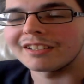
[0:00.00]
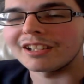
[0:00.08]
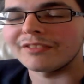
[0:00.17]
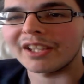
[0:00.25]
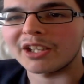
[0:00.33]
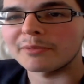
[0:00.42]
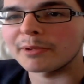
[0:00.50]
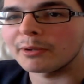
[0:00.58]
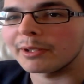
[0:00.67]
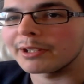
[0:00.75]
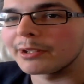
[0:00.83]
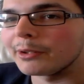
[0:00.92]
Yeah, I think it could be
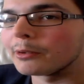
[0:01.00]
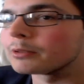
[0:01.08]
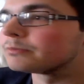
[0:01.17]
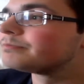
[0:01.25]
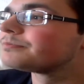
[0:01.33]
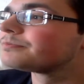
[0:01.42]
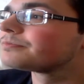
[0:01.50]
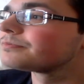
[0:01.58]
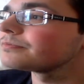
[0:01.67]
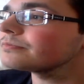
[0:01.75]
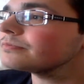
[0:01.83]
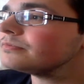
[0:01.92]
quite cool.
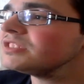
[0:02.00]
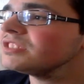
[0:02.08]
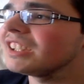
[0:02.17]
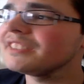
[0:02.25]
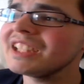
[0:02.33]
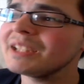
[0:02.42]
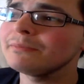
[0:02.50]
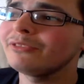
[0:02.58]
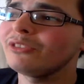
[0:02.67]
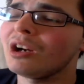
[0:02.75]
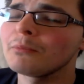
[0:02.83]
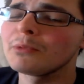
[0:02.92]
Like I said
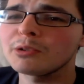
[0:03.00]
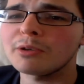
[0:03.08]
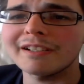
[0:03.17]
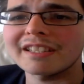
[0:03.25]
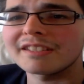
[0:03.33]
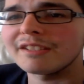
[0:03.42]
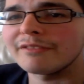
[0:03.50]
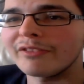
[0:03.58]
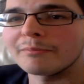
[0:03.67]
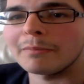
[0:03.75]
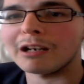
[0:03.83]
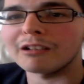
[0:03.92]
before, I would quite like to see
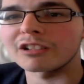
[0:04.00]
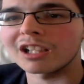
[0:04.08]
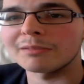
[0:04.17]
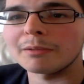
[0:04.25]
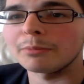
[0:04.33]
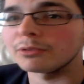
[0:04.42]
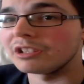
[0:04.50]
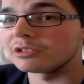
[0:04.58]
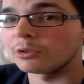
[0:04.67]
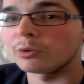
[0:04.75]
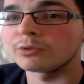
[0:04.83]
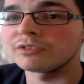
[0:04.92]
Finn Balor come up on
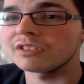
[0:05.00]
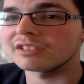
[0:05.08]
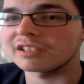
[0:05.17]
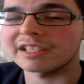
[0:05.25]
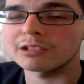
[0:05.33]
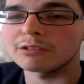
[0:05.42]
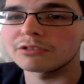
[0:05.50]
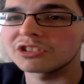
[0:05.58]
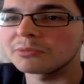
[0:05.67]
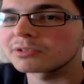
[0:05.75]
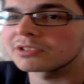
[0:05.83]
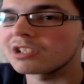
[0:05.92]
his own as a single
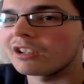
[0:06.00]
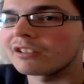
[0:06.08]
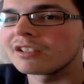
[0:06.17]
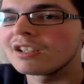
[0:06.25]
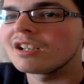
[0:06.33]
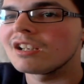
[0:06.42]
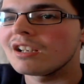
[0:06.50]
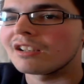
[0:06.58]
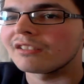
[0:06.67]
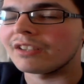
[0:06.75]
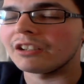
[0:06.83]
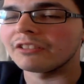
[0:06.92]
superstar,
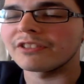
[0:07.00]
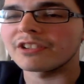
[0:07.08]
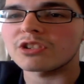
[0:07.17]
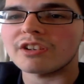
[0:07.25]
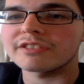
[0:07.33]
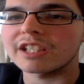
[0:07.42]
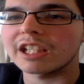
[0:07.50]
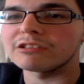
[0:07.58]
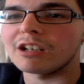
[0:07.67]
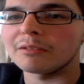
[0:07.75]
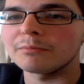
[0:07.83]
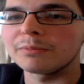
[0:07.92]
rather than join the
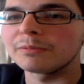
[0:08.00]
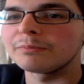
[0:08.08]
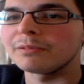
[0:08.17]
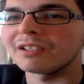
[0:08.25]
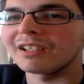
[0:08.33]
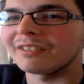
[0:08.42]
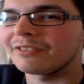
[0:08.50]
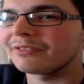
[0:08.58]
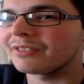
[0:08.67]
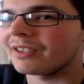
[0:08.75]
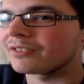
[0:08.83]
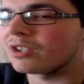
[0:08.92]
Club, but
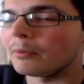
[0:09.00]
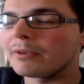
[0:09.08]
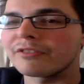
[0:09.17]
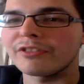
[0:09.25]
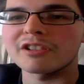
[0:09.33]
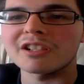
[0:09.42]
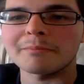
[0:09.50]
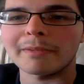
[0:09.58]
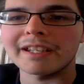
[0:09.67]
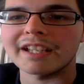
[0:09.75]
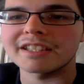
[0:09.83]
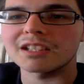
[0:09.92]
I've got a weird feeling he
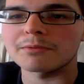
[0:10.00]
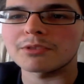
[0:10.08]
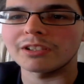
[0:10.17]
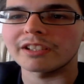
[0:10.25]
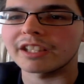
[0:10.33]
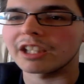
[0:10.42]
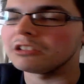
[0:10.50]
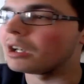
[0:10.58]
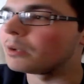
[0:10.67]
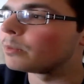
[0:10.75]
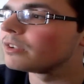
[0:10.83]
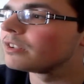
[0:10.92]
might end up joining the
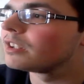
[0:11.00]
Club.